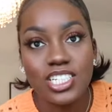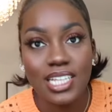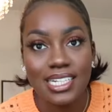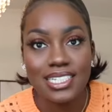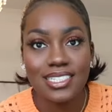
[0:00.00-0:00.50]
just
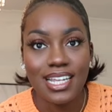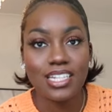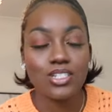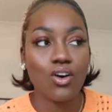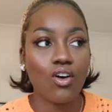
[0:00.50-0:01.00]
had to
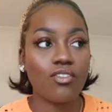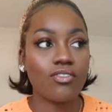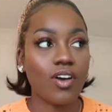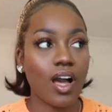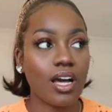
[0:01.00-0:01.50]
send off
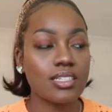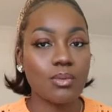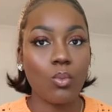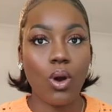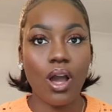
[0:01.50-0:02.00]

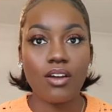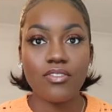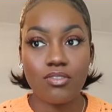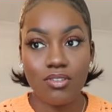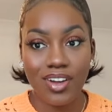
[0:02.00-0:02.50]
some work
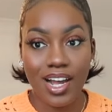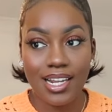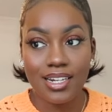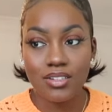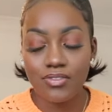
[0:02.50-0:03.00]
for River
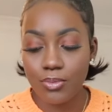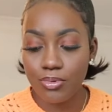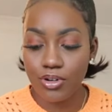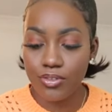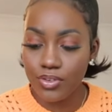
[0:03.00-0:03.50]
Island for
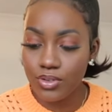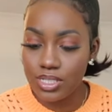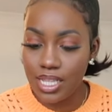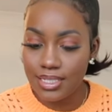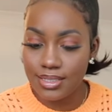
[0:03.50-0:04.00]
approval, so
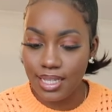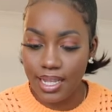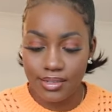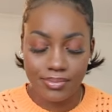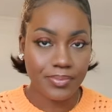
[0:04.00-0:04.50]
that's sent.